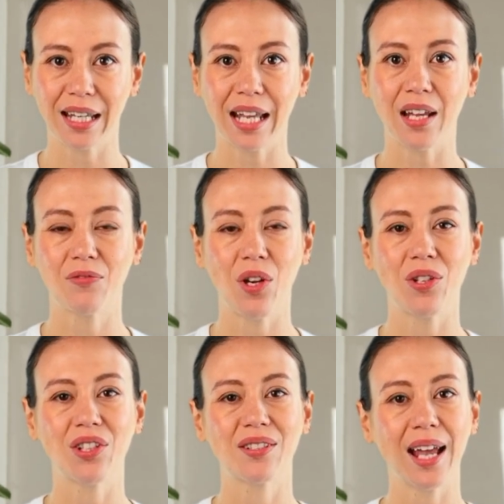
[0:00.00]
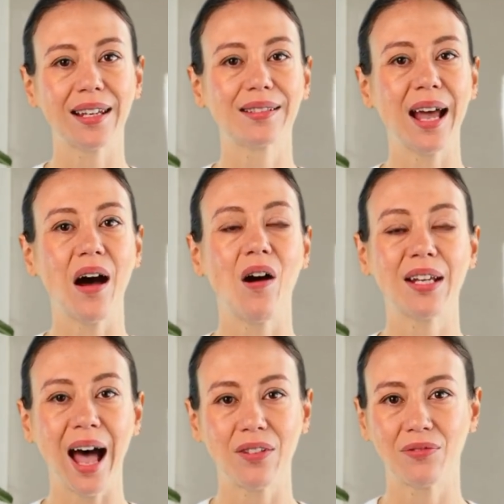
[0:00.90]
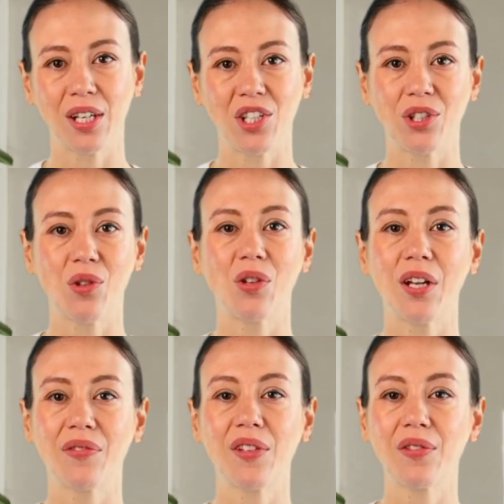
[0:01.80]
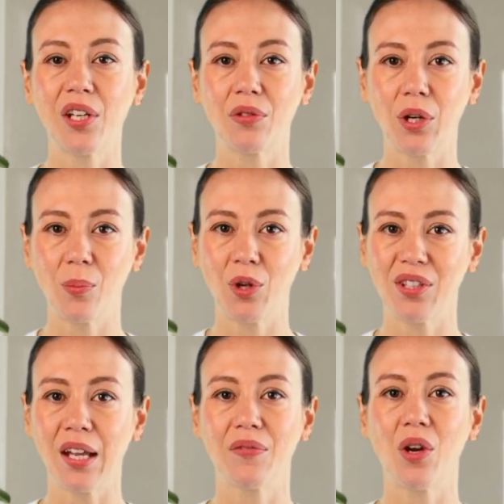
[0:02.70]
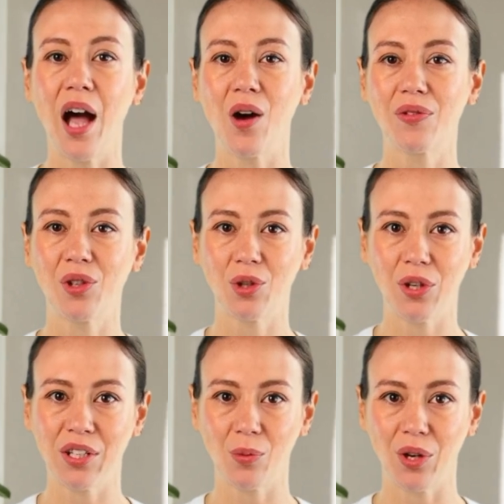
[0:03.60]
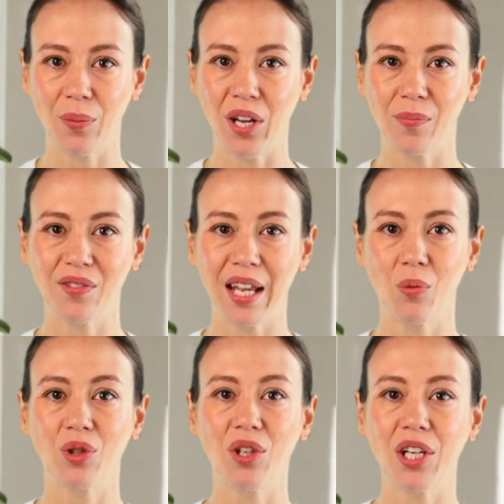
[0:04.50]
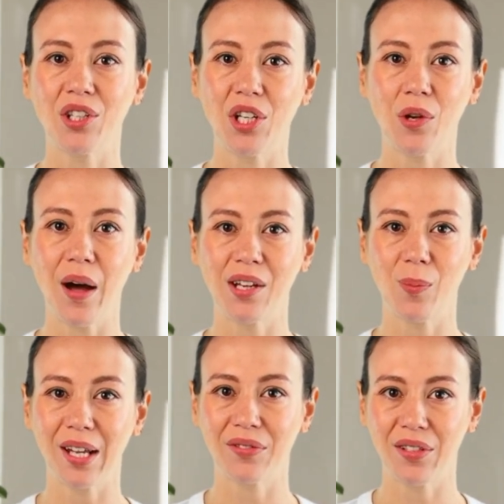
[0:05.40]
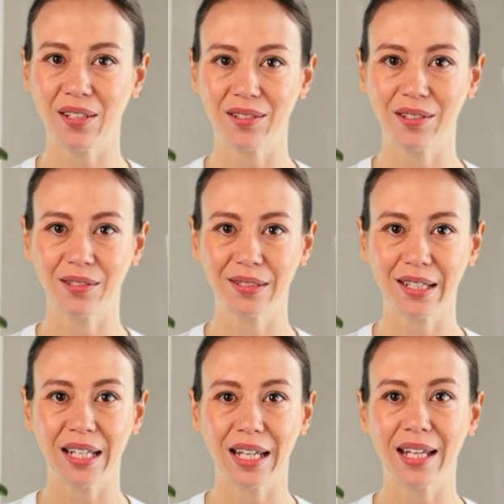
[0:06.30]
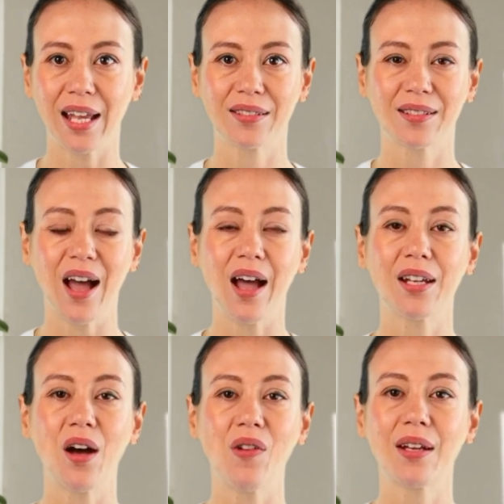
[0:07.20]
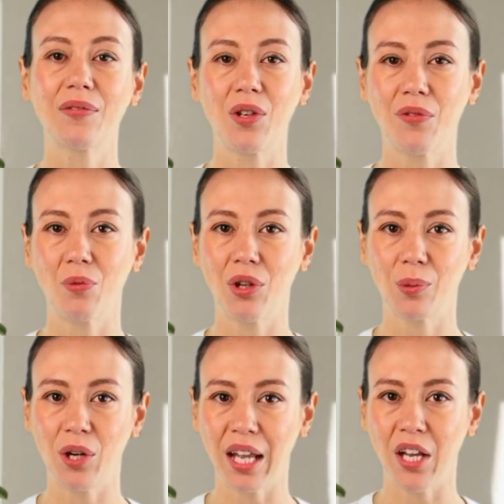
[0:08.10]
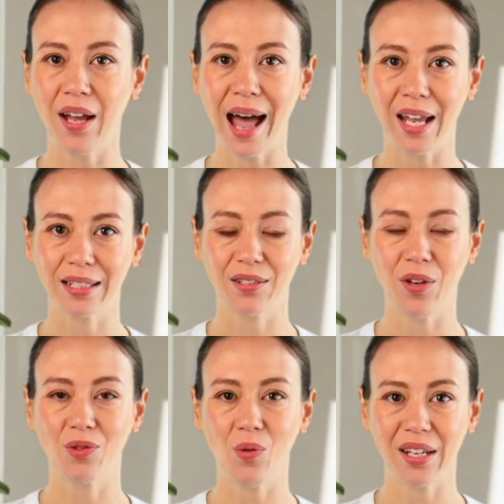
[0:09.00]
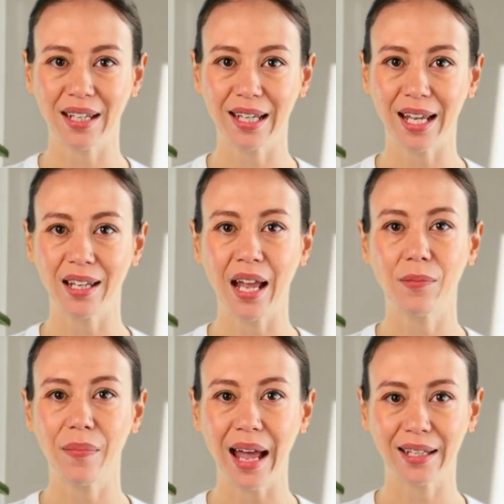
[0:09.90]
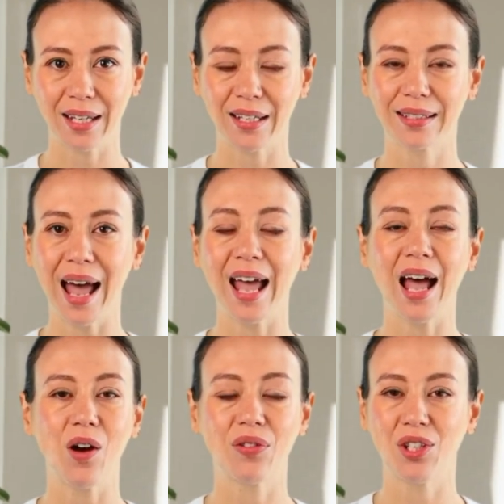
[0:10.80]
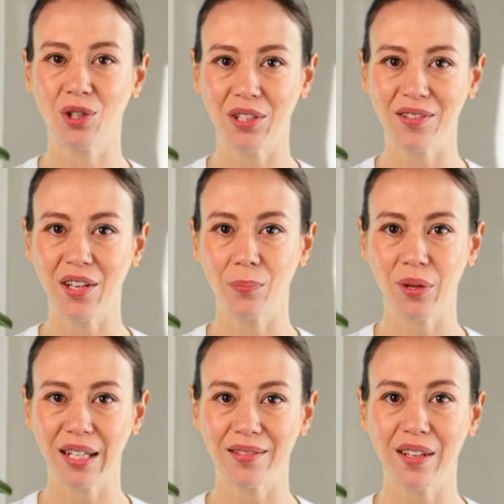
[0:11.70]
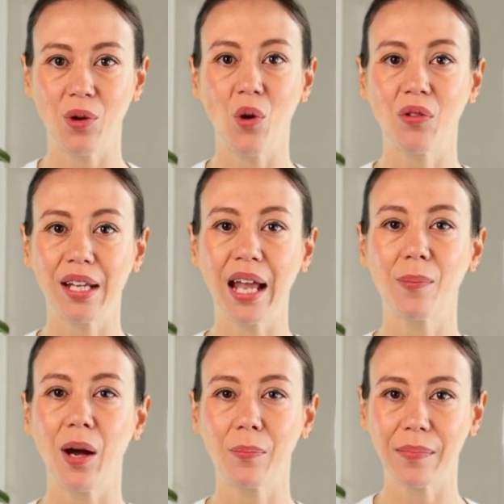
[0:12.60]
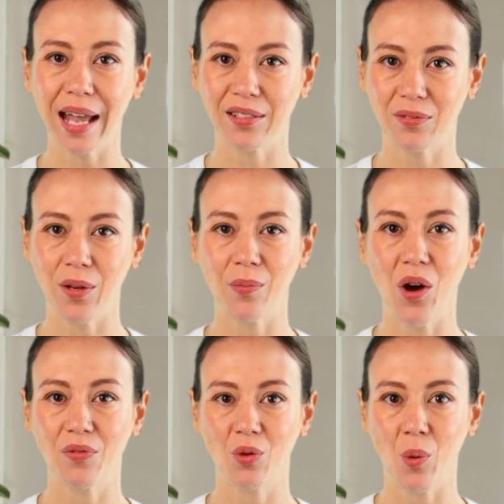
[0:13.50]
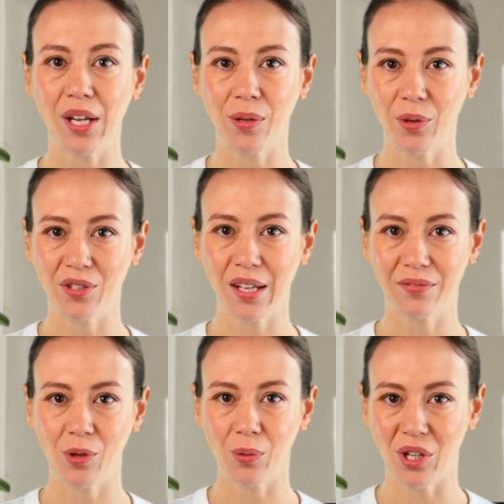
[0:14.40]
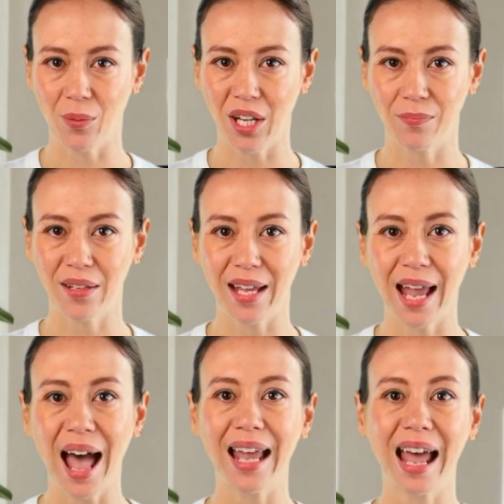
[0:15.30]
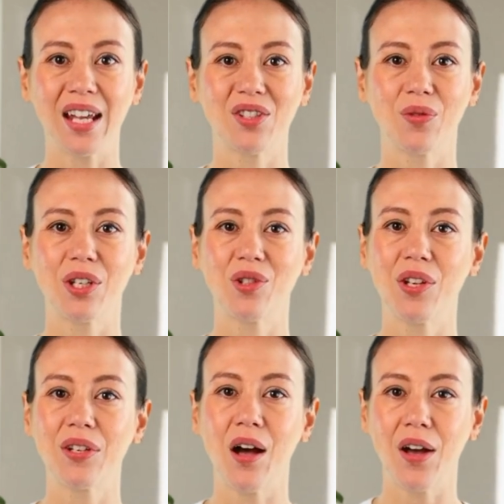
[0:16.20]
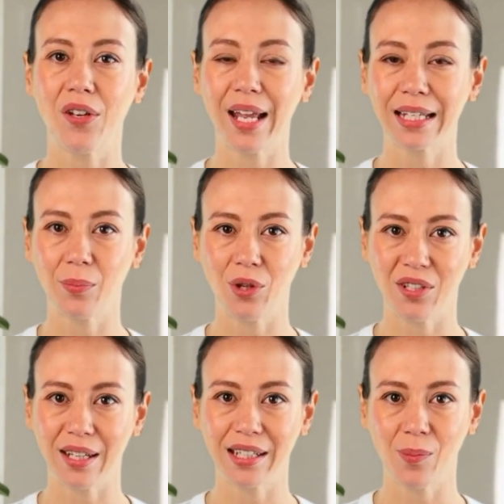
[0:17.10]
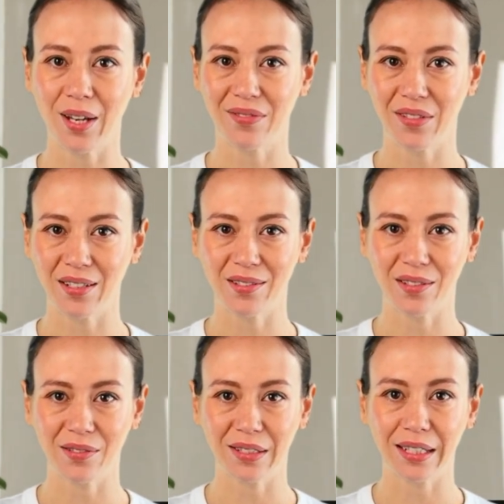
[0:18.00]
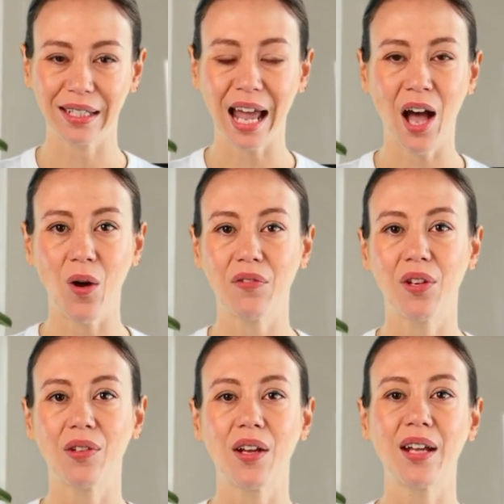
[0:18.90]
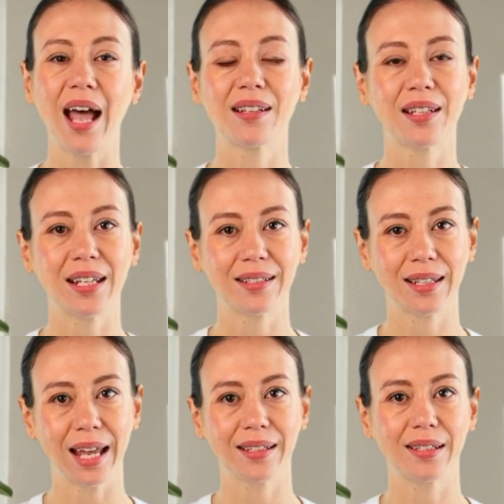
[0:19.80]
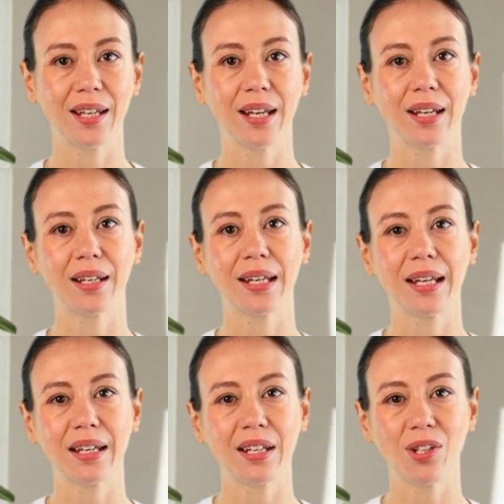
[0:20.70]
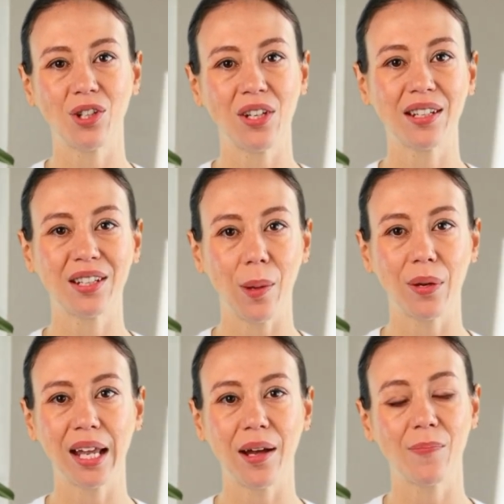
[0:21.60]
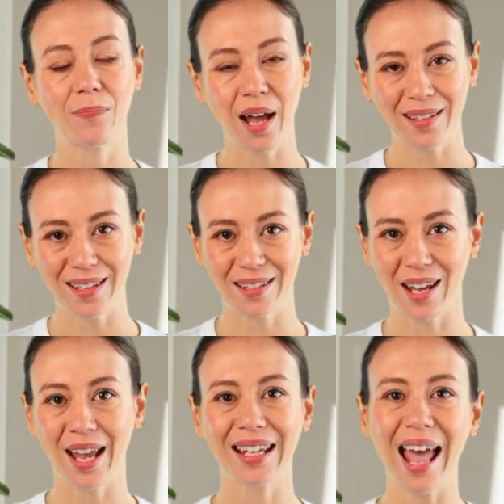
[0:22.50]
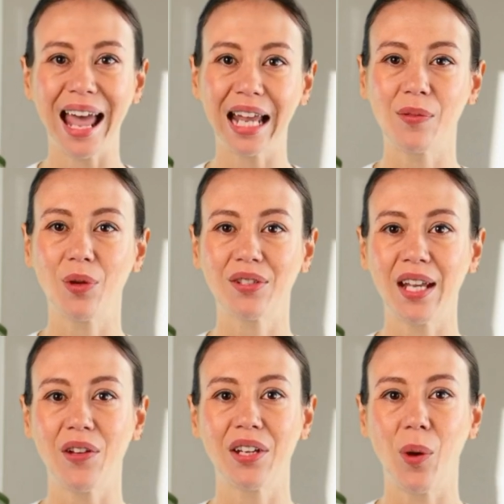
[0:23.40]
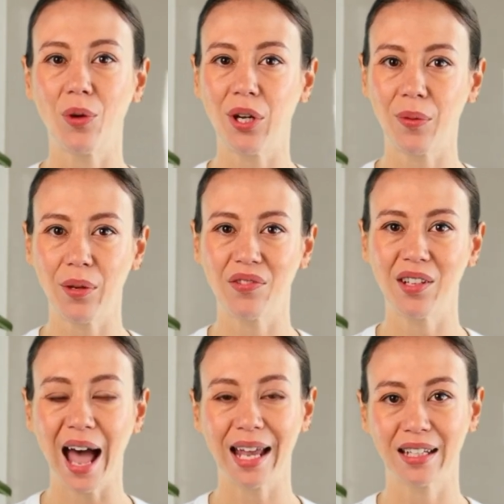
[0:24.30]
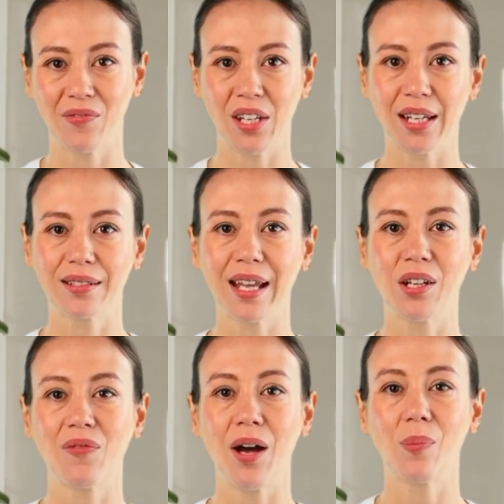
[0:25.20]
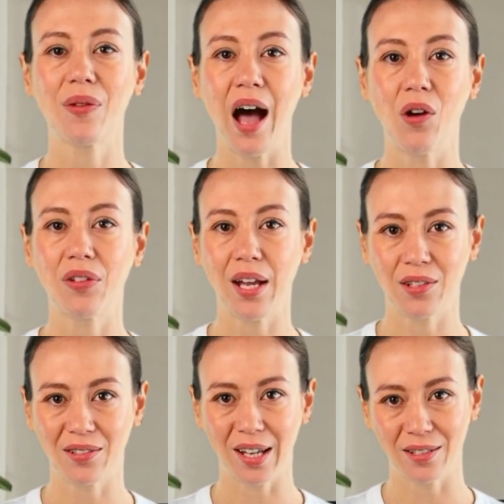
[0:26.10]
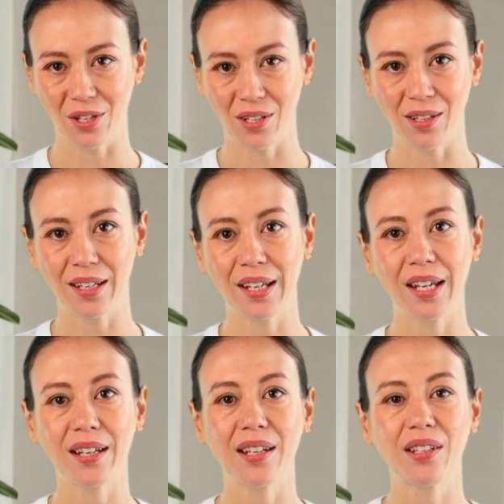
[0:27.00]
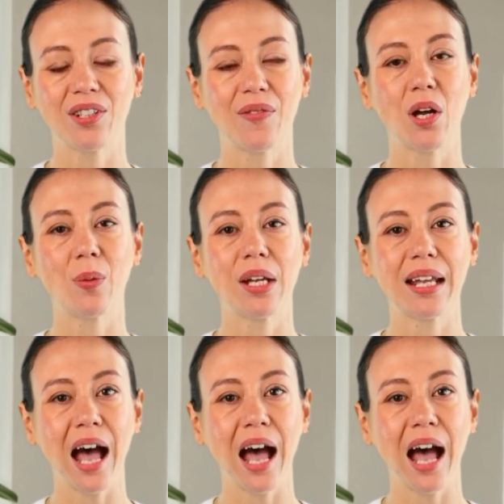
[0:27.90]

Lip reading: He further states that, on average, only 53% of your health insurance premiums get returned to you as benefits. Yes, I know that the Affordable Care Act of 2010 mandated that health insurance companies can only keep a maximum of 20% of your premium and has to return the other 80% as benefits. However, the ACA states, an insurance company must assign 80% of their premiums to activities that develop the healthcare sector. Developing the